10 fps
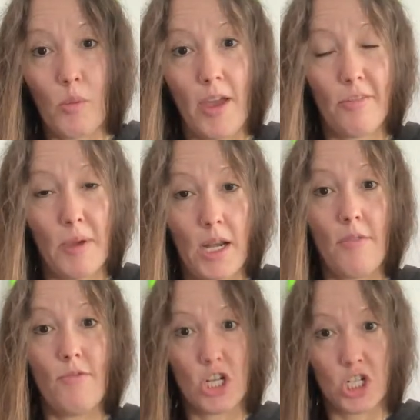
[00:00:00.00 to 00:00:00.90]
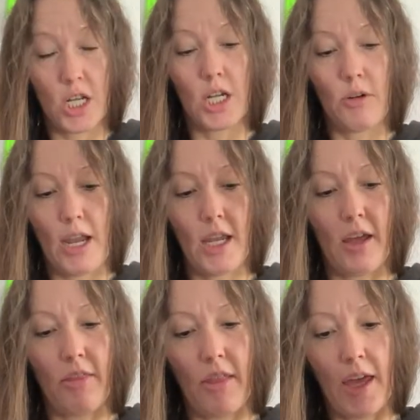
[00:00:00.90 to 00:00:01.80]
we have been envisioning, right?
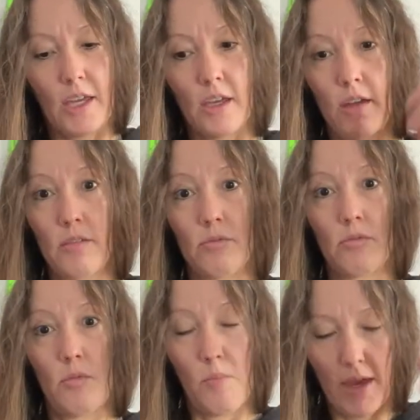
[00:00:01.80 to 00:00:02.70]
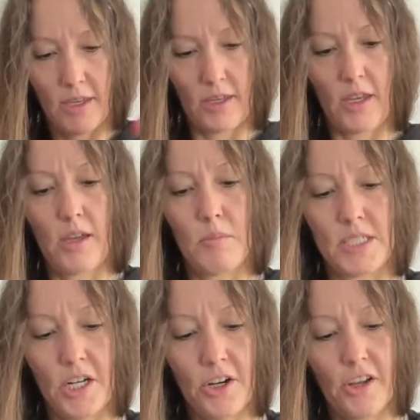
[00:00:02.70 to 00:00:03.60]
And like making it
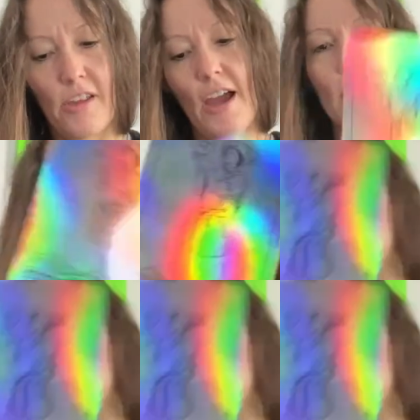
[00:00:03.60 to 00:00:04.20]
materialized. I